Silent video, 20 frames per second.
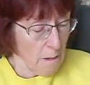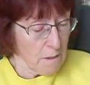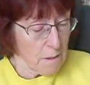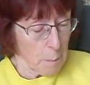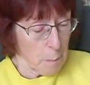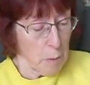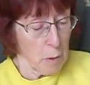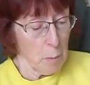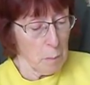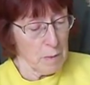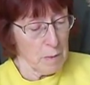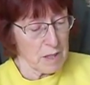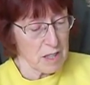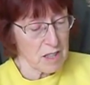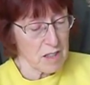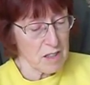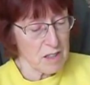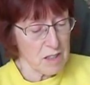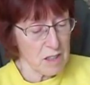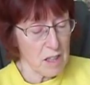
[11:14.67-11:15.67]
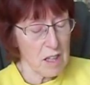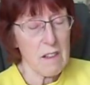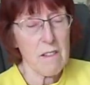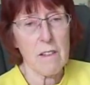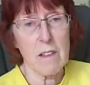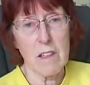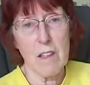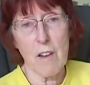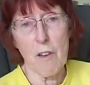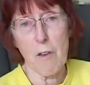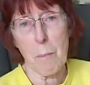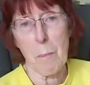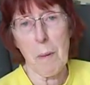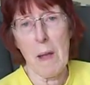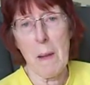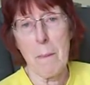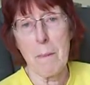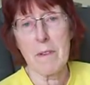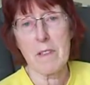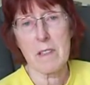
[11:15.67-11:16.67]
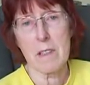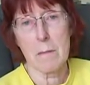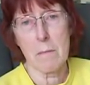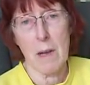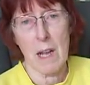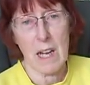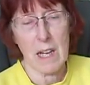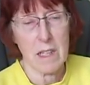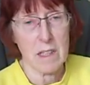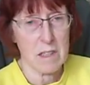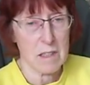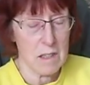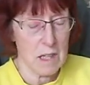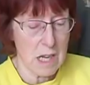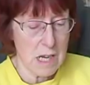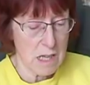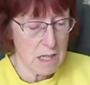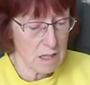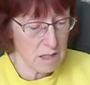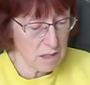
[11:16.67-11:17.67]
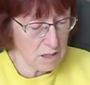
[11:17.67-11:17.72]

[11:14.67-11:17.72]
the publicity, the newspapers, the magazines, the